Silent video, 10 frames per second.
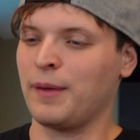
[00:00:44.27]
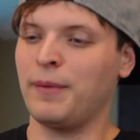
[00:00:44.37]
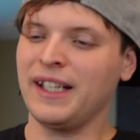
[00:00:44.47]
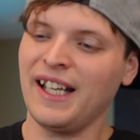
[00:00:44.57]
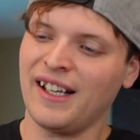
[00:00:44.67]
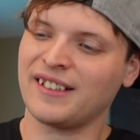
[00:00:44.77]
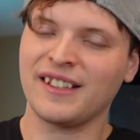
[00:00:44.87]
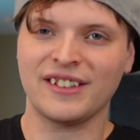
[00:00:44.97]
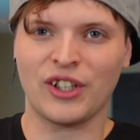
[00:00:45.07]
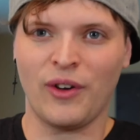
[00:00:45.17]
But yes,
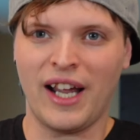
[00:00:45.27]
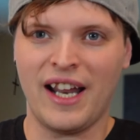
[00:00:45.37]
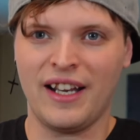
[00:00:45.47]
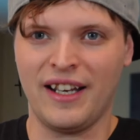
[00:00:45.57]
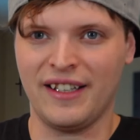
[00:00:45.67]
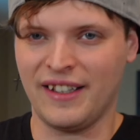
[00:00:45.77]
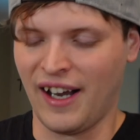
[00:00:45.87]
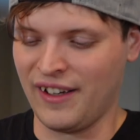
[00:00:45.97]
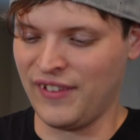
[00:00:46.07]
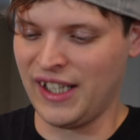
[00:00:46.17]
let's go ahead and
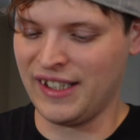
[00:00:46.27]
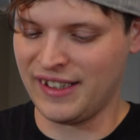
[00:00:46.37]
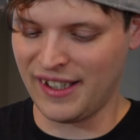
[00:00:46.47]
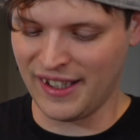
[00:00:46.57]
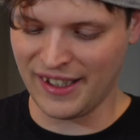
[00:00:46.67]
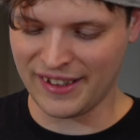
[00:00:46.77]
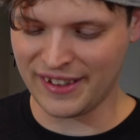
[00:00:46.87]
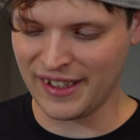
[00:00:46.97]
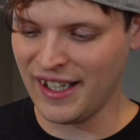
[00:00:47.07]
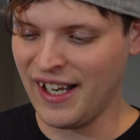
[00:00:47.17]
dive into
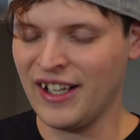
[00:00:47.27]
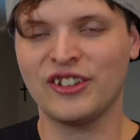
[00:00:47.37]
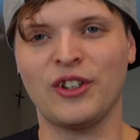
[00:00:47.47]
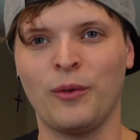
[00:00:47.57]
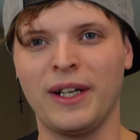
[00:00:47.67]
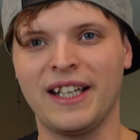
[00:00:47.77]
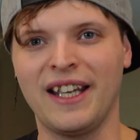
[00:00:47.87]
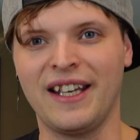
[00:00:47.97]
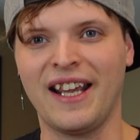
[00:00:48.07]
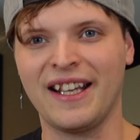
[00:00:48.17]
this so we
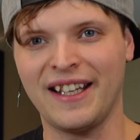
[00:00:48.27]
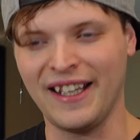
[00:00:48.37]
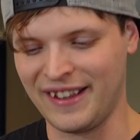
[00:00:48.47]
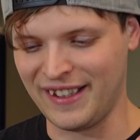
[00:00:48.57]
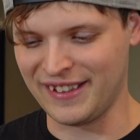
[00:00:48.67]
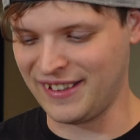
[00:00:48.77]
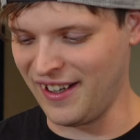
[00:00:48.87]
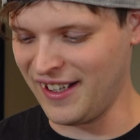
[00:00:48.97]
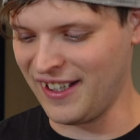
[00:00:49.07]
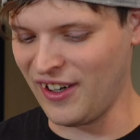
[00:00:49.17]
can get this
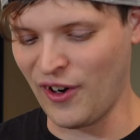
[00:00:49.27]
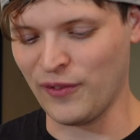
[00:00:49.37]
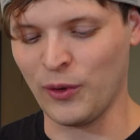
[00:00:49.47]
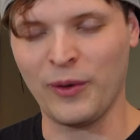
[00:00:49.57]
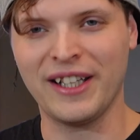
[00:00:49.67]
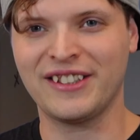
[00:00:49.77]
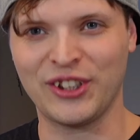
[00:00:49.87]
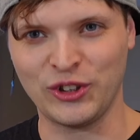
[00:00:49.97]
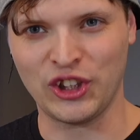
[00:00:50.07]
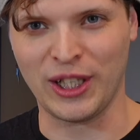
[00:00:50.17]
done and over with
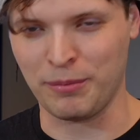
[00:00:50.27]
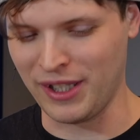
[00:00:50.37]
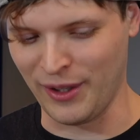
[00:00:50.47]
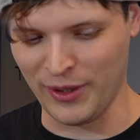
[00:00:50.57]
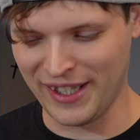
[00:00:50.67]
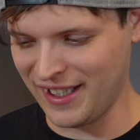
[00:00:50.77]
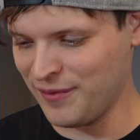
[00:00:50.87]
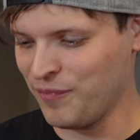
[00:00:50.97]
so she can play with it.